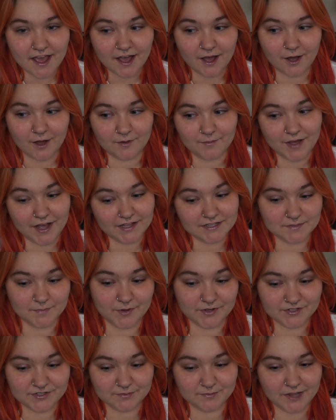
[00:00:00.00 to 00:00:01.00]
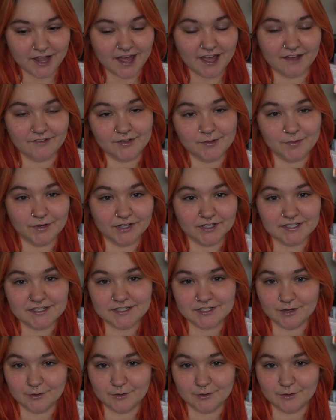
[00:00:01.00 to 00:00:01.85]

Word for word: Um, as opposed to plot heavy books,